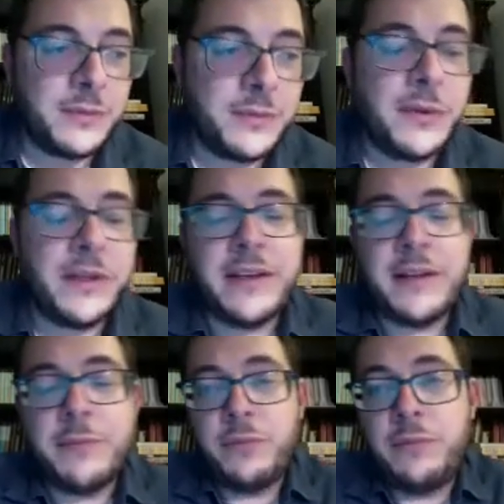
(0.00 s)
we will end
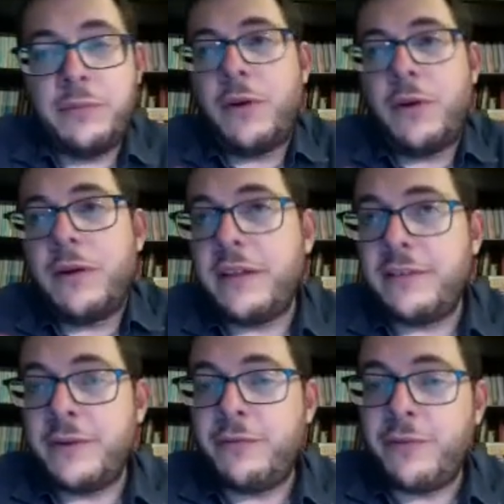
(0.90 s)
up more or less
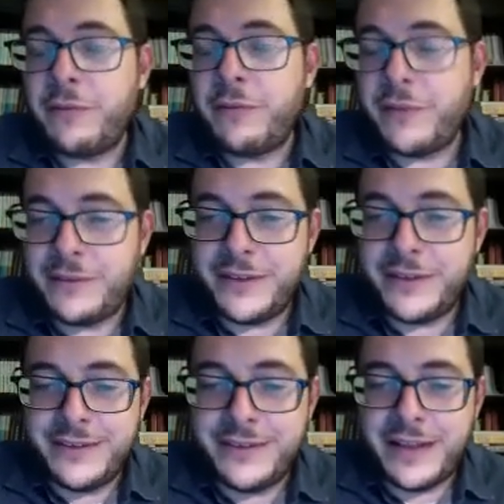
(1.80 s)
with 500
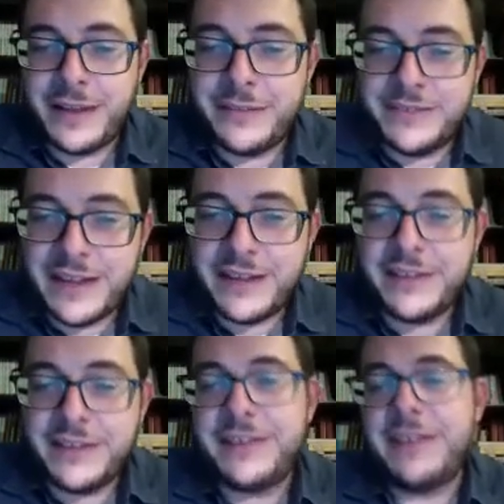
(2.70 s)
times
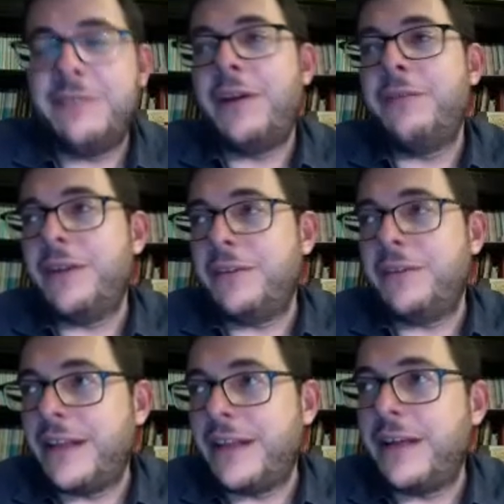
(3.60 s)
tails and
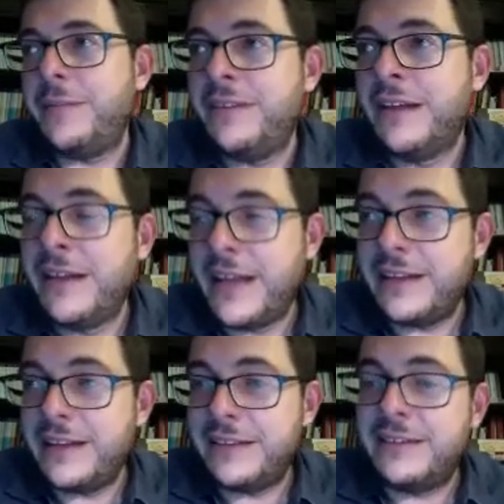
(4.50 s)
500 times
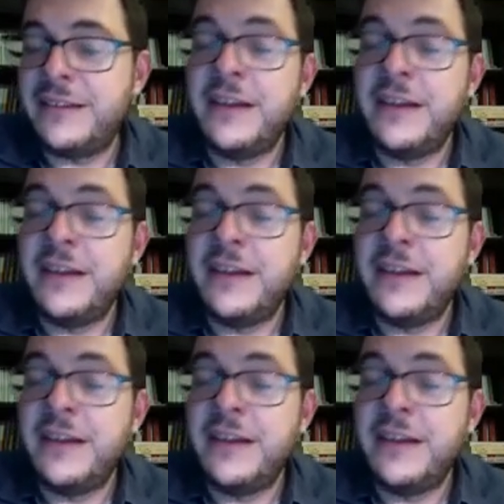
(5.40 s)
heads.